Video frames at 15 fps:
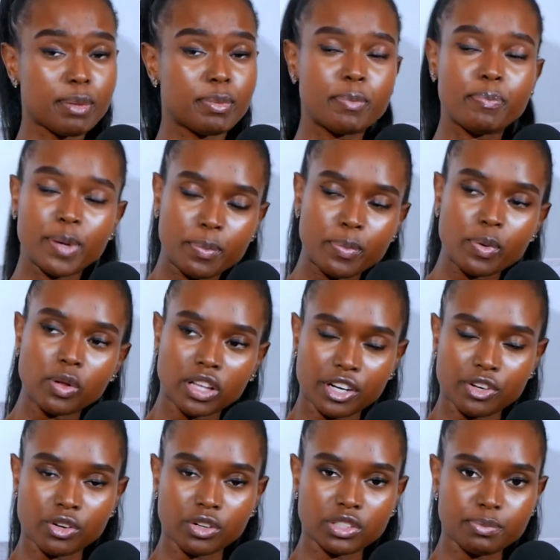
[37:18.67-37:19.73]
maybe people
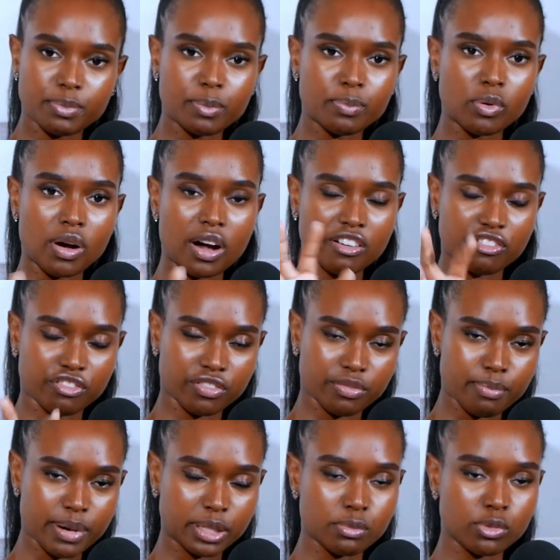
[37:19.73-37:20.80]
are not people have
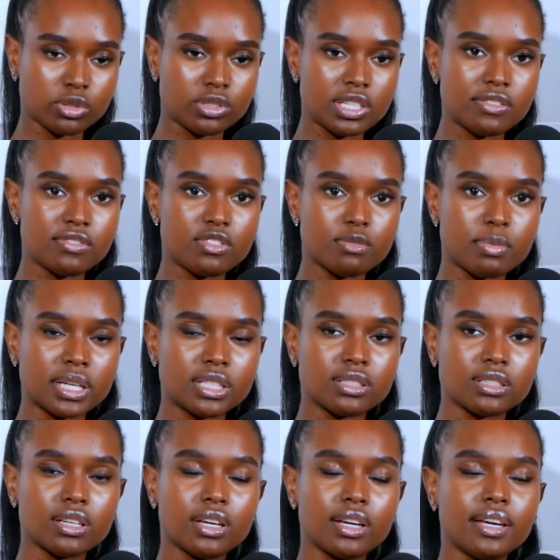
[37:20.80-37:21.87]
bad motives
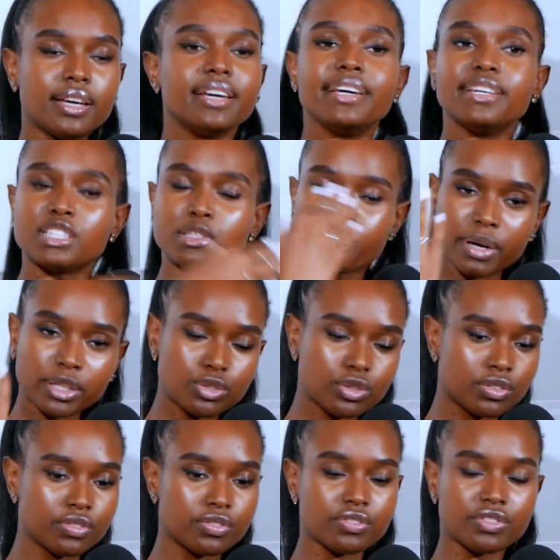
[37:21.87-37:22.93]
but it's part
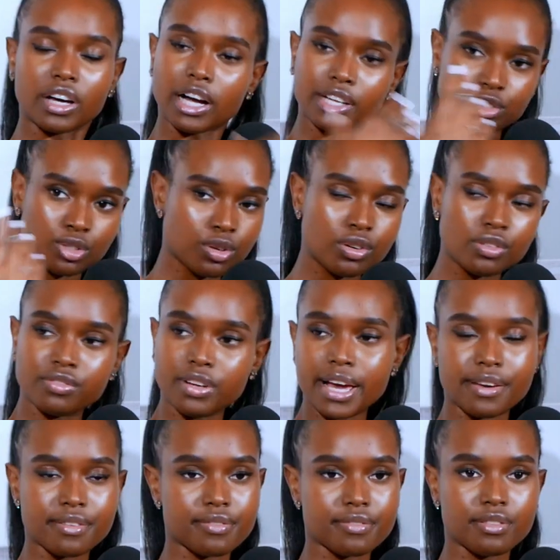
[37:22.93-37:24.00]
of the category of
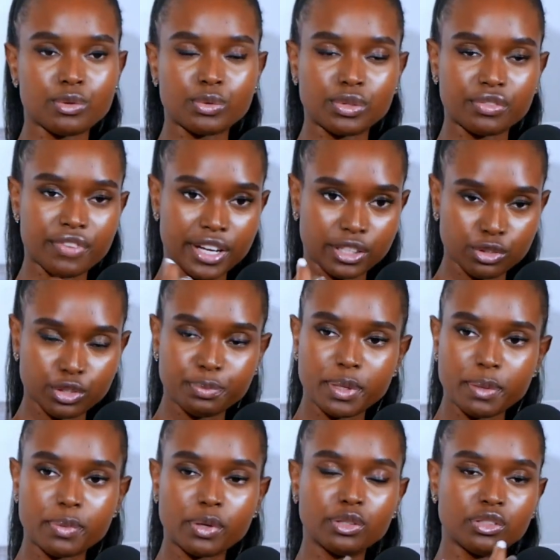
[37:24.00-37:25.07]
life. You will find good
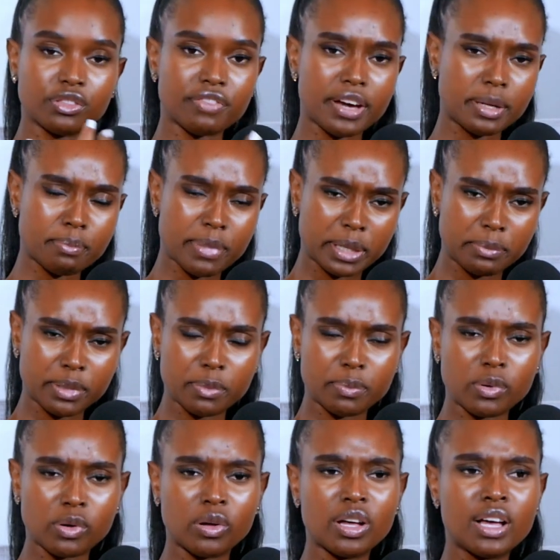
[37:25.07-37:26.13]
people, you'll find bad
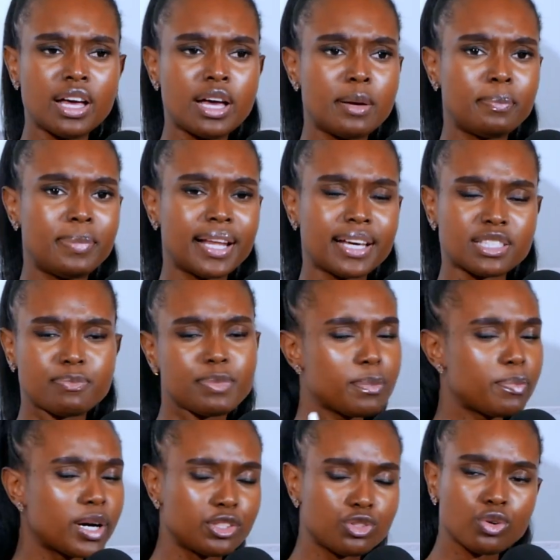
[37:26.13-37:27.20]
people. Plus,
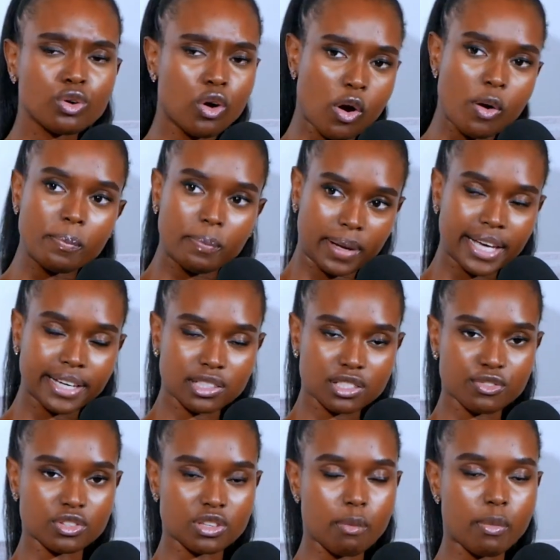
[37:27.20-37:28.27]
people are too
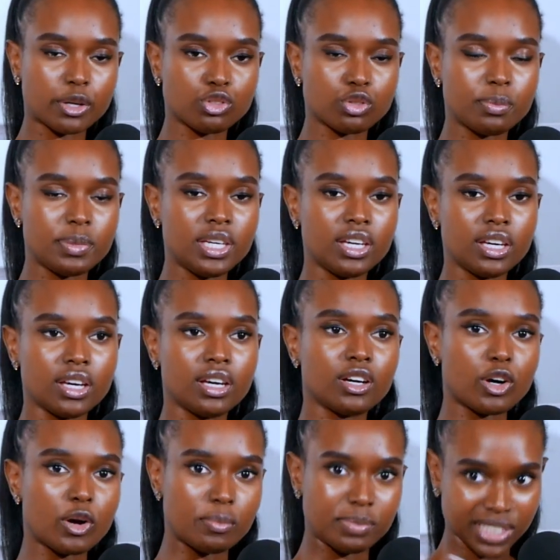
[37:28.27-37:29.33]
complex for someone to be
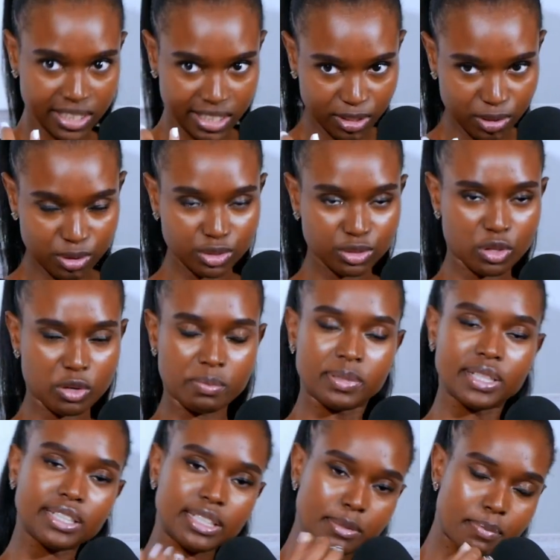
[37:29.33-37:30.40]
completely good,
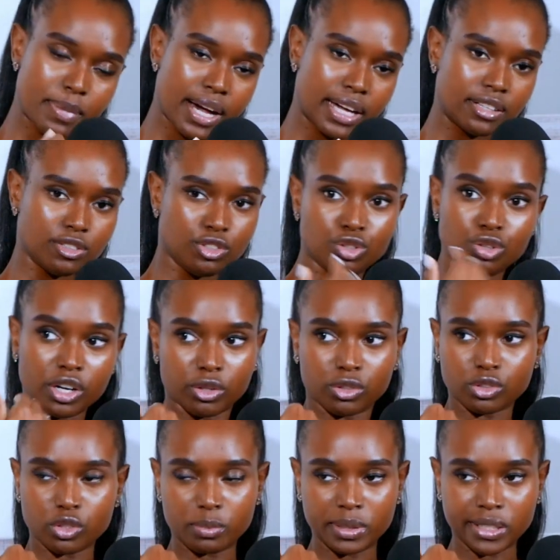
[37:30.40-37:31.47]
completely bad. You are
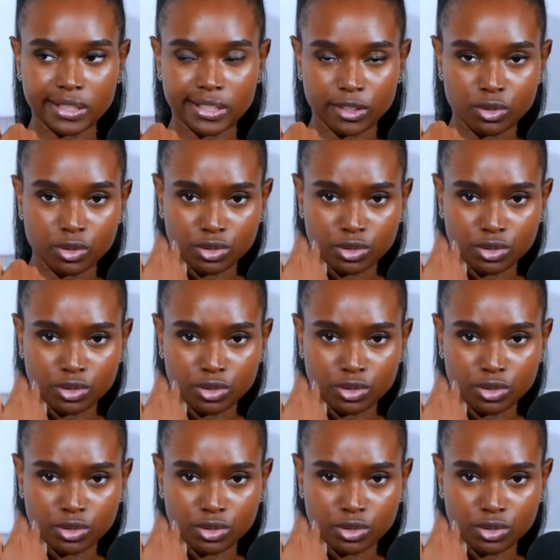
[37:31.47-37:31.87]
not completely